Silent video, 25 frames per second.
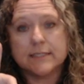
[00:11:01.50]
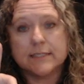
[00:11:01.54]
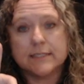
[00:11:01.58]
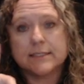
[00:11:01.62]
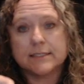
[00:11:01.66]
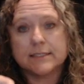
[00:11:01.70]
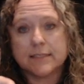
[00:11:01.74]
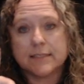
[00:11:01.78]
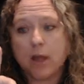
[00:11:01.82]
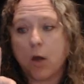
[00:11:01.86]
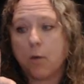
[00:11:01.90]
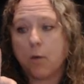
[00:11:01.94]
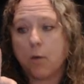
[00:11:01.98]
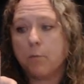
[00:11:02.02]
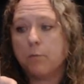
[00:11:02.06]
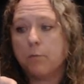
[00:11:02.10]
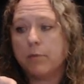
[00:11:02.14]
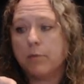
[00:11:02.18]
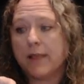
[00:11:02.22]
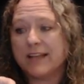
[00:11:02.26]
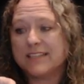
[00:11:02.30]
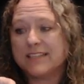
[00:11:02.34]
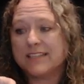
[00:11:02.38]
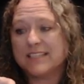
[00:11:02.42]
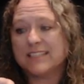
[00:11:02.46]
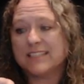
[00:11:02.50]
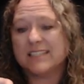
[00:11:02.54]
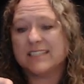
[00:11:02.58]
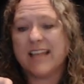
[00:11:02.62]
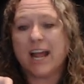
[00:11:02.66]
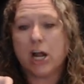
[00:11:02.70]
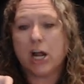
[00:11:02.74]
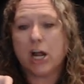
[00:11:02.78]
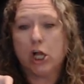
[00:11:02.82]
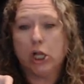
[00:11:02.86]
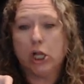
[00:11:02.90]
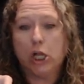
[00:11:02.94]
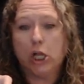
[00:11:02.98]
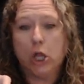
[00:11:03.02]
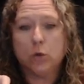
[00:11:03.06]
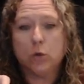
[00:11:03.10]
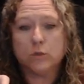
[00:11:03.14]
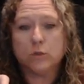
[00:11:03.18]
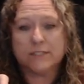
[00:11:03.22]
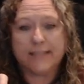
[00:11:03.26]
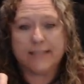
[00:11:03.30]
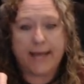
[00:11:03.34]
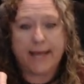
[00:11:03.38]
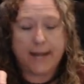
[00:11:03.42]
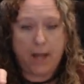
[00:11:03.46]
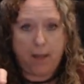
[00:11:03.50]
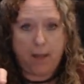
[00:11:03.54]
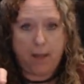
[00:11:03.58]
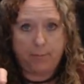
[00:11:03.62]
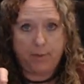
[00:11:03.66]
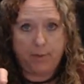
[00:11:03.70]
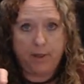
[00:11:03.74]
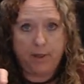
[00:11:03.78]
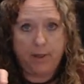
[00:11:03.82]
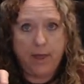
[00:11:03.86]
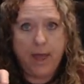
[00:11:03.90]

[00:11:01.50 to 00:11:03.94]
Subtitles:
some places that close that up.